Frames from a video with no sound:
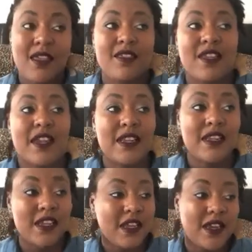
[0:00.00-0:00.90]
Then at
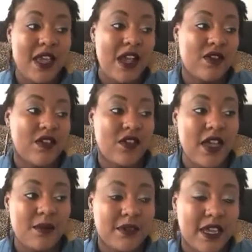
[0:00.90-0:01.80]
the end, I'll give an
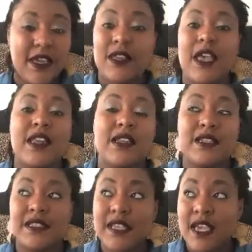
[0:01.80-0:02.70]
update, and in
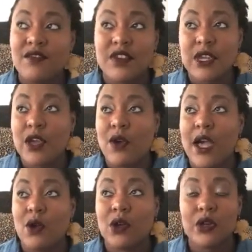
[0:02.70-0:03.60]
the second video,
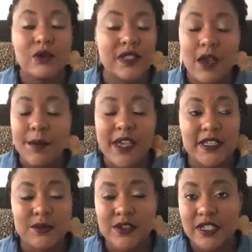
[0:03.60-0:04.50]
I'll close out my
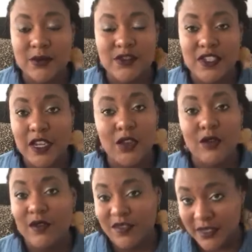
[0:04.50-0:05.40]
experience with Shady
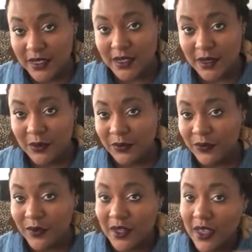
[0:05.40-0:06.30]
Grove Fertility.
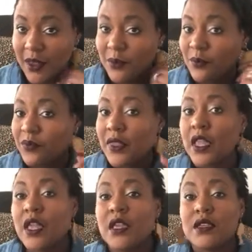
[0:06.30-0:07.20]
Okay?
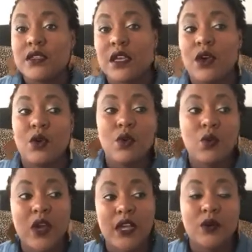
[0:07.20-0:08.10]
So,
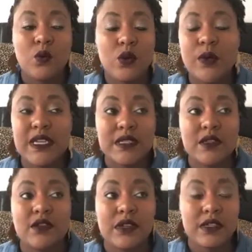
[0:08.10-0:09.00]
one, will we
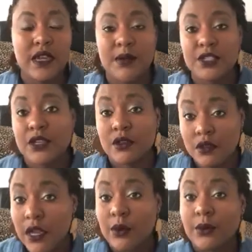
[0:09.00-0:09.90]
consider adoption?
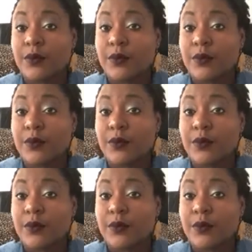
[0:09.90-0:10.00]
No.